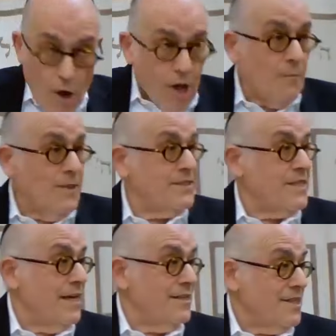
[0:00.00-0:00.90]
Chachma
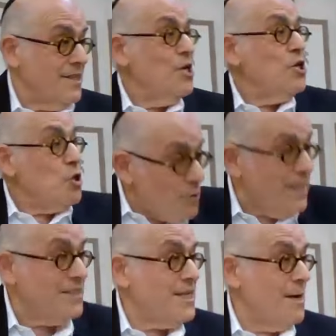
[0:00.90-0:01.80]
says, you
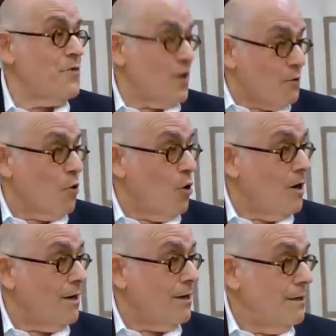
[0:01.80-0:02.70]
did something
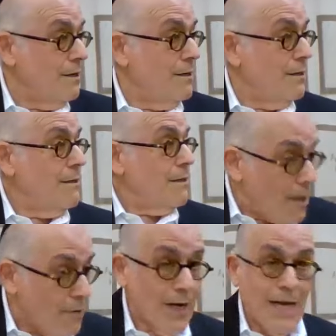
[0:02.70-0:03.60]
wrong.
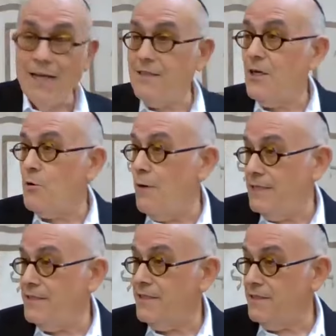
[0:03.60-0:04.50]
There are
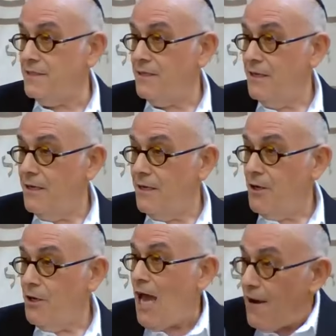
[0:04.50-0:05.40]
consequences.
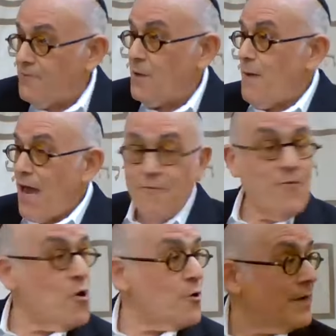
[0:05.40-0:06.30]
You have to pay
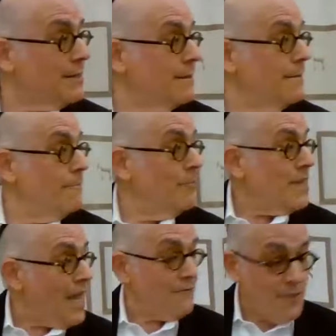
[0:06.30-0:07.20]
for it.
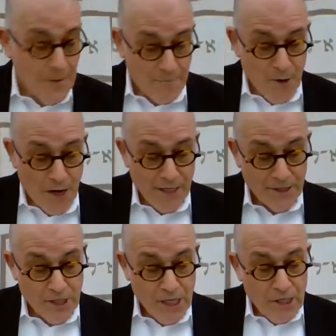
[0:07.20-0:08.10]
You have to be
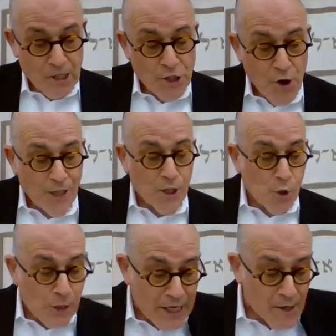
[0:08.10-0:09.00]
punished.
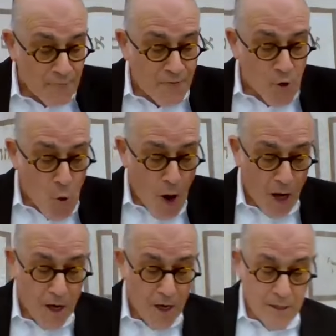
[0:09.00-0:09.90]
Sha'alu
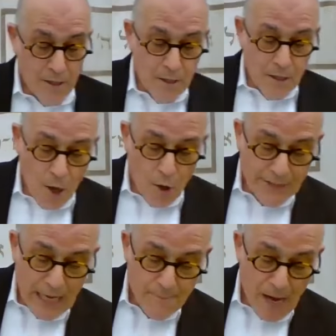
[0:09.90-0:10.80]
l'nevua,
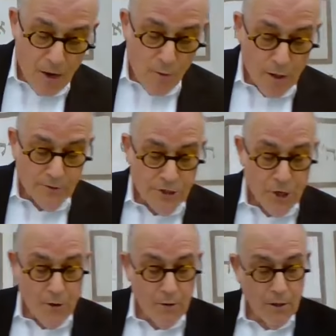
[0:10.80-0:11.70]
Chote Mahu
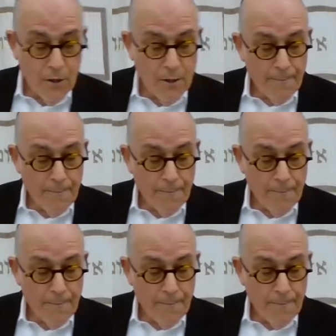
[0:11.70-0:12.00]
Oncho.